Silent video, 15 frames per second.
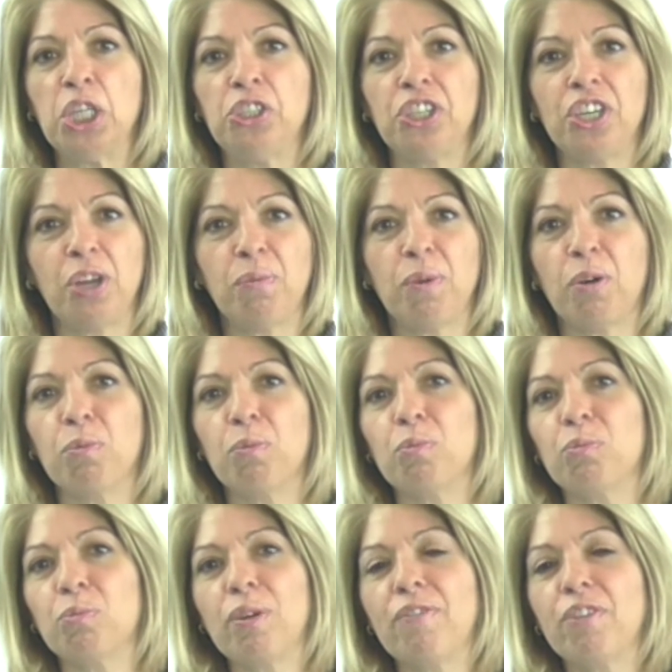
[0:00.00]
do you know
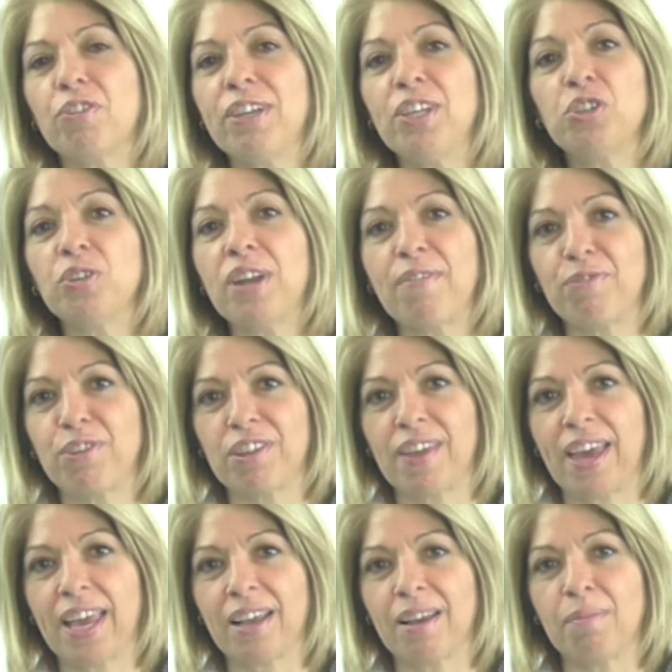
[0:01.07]
what, we've agreed on
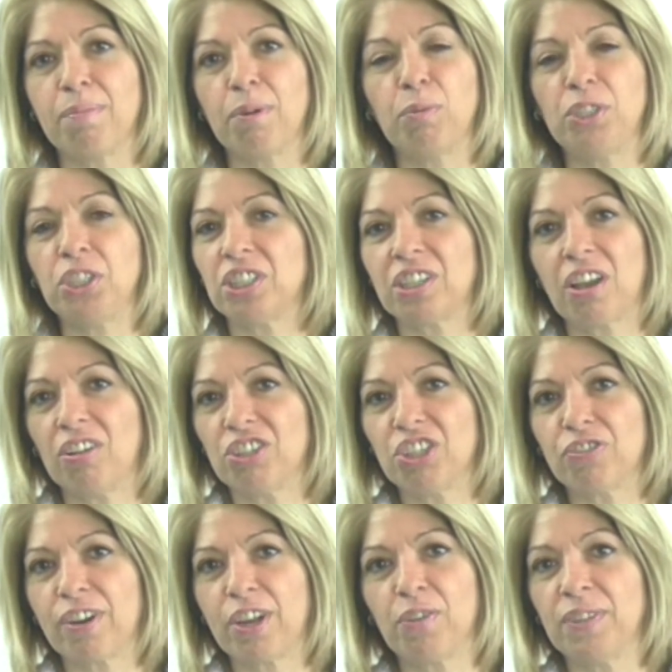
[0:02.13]
everything, but we just can't
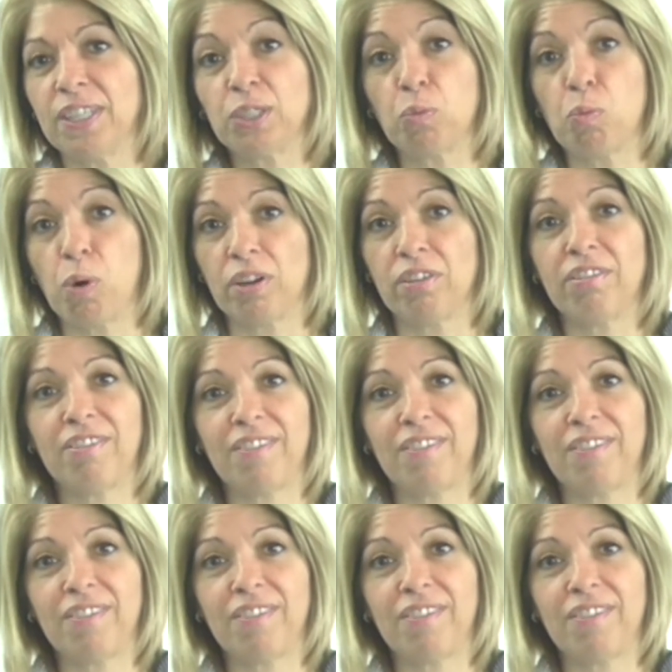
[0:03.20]
agree on this one